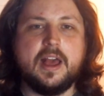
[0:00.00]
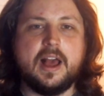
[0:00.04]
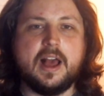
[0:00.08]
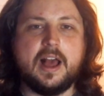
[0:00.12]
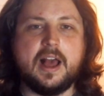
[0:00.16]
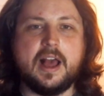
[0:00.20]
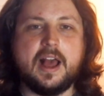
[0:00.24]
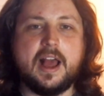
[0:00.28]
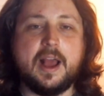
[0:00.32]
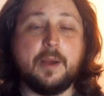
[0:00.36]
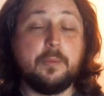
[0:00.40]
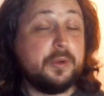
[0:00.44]

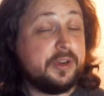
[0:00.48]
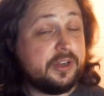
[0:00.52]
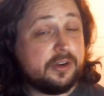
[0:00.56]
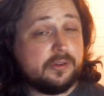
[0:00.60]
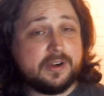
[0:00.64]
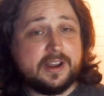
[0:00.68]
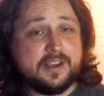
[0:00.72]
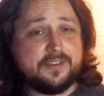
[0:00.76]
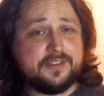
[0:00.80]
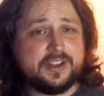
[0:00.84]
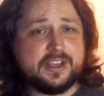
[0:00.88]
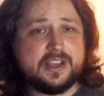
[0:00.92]
Uh, we
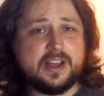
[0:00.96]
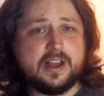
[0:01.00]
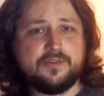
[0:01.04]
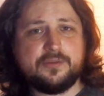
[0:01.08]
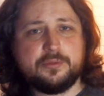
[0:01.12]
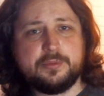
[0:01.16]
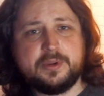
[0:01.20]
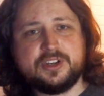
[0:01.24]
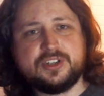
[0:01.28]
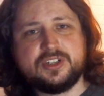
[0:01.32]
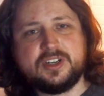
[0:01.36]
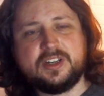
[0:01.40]
don't have any
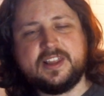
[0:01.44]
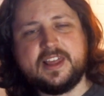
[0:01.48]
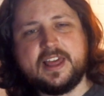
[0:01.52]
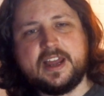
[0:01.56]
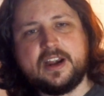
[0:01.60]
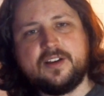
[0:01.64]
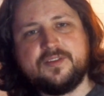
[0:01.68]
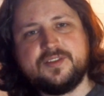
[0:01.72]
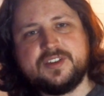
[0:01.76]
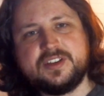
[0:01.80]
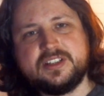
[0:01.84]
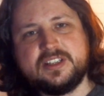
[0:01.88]
confirmation of
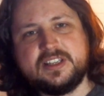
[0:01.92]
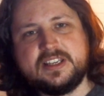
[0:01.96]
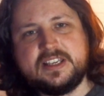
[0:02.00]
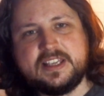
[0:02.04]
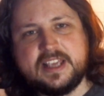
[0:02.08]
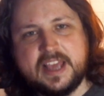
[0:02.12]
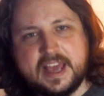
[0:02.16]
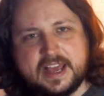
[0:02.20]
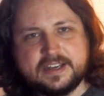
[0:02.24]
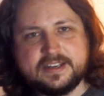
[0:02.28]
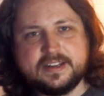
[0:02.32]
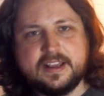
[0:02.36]
that, obviously,
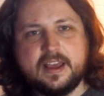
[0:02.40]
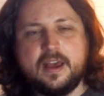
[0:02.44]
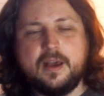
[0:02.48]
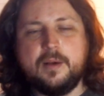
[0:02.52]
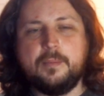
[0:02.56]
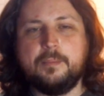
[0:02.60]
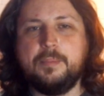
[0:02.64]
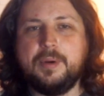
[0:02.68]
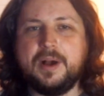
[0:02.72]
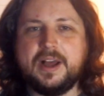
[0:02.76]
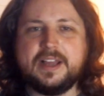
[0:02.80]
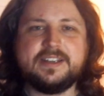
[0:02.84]
yet,
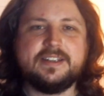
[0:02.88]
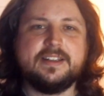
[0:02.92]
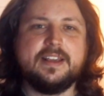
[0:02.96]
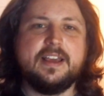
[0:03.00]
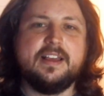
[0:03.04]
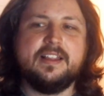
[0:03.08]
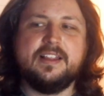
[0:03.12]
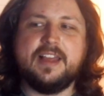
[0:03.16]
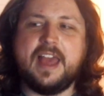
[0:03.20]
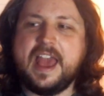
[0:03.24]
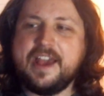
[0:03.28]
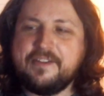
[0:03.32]
but
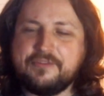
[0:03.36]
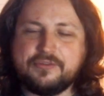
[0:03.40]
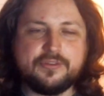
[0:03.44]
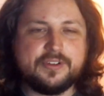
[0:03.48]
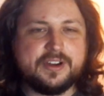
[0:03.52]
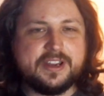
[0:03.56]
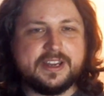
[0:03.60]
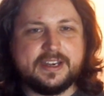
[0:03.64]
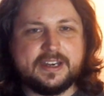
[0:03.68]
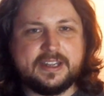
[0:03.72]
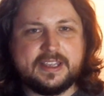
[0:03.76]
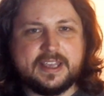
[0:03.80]

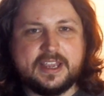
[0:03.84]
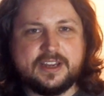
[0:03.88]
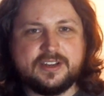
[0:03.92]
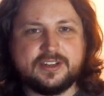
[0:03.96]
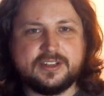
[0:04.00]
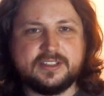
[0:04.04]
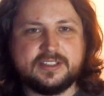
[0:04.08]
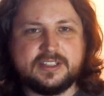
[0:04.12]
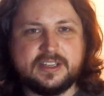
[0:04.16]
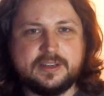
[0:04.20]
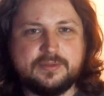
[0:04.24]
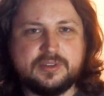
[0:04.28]
every
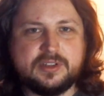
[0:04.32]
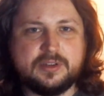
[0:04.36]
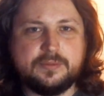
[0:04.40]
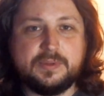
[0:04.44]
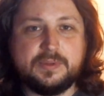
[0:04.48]
indication seems to